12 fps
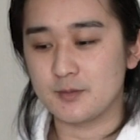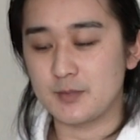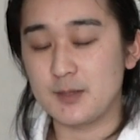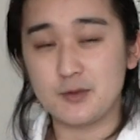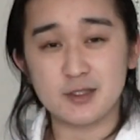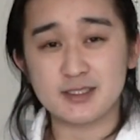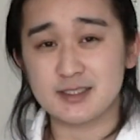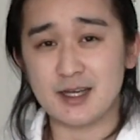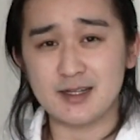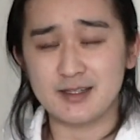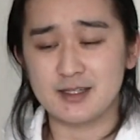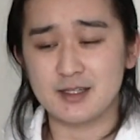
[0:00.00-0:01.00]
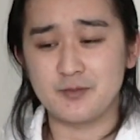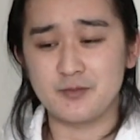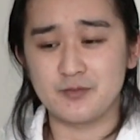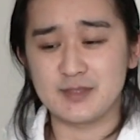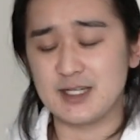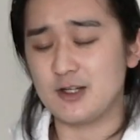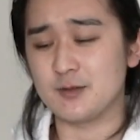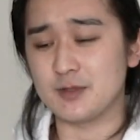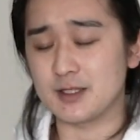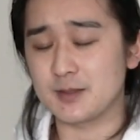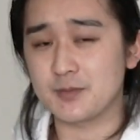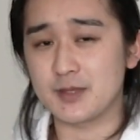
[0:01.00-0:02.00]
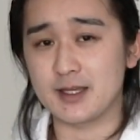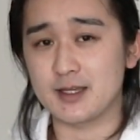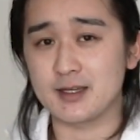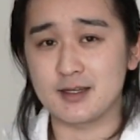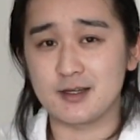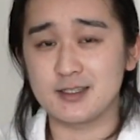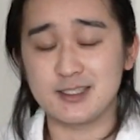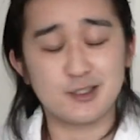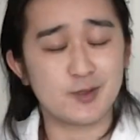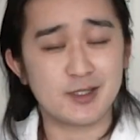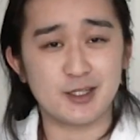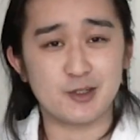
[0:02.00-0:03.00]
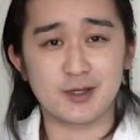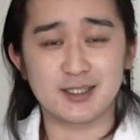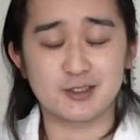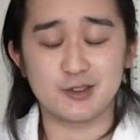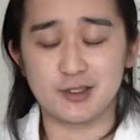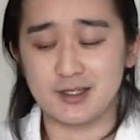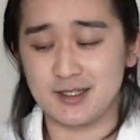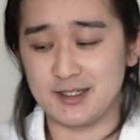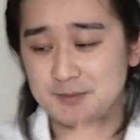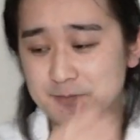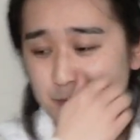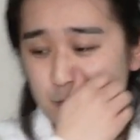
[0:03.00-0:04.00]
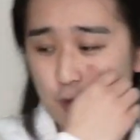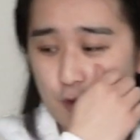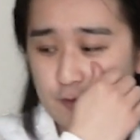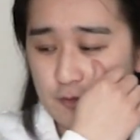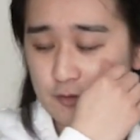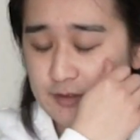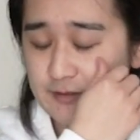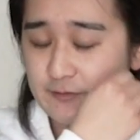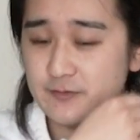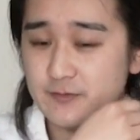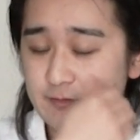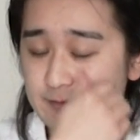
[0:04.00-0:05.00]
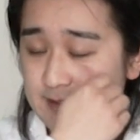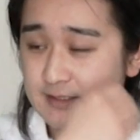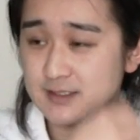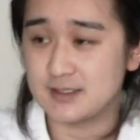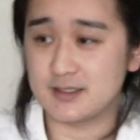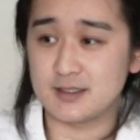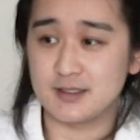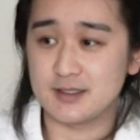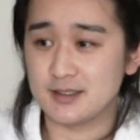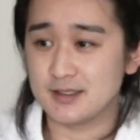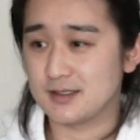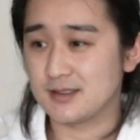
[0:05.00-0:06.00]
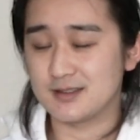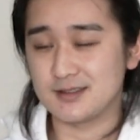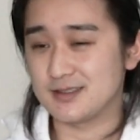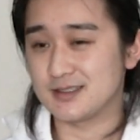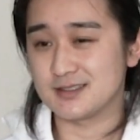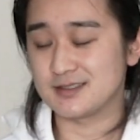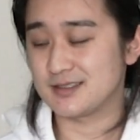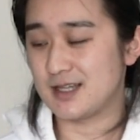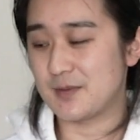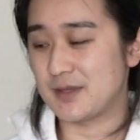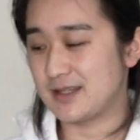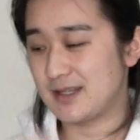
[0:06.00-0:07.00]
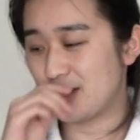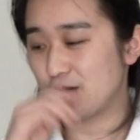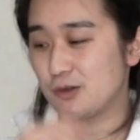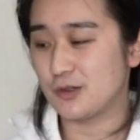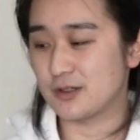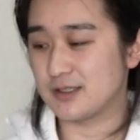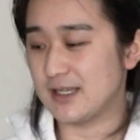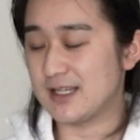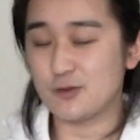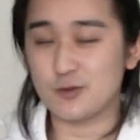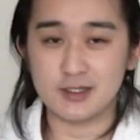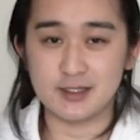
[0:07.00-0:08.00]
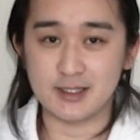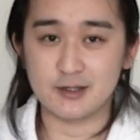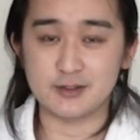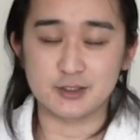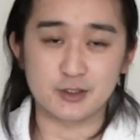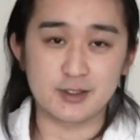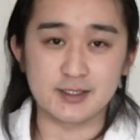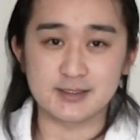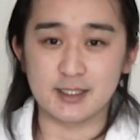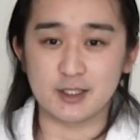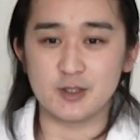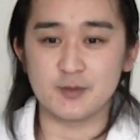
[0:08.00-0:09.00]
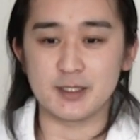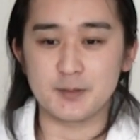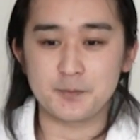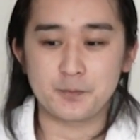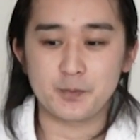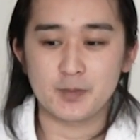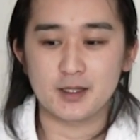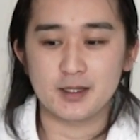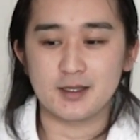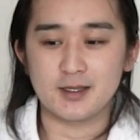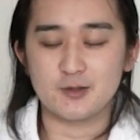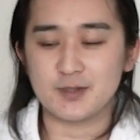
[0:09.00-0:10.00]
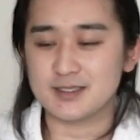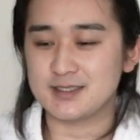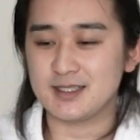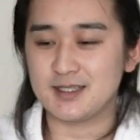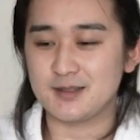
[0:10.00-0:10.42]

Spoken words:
people are styling them terribly. Like, genuinely, you guys look awful. The fits are just... they don't look anywhere near as good as they could be. And you might say,